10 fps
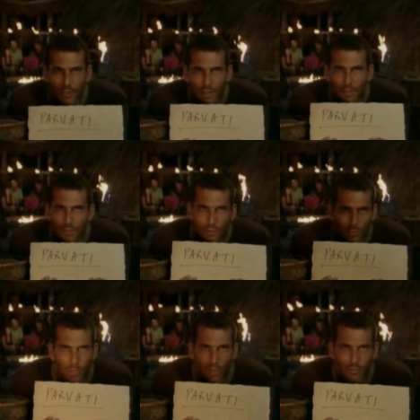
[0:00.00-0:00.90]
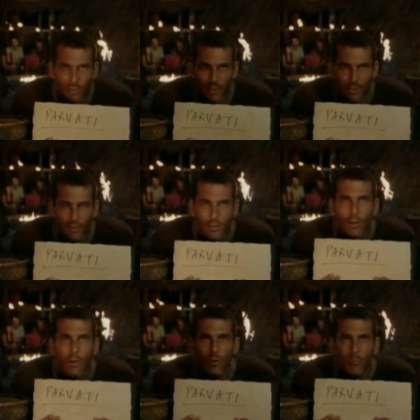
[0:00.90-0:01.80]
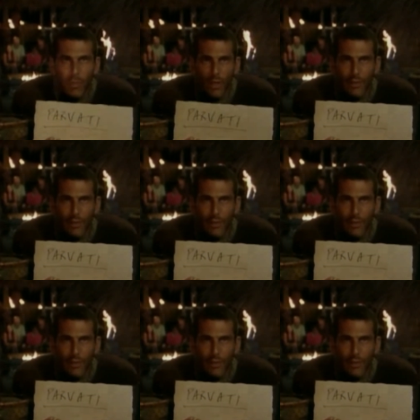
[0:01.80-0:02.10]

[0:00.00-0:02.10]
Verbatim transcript: against you, Parvati, But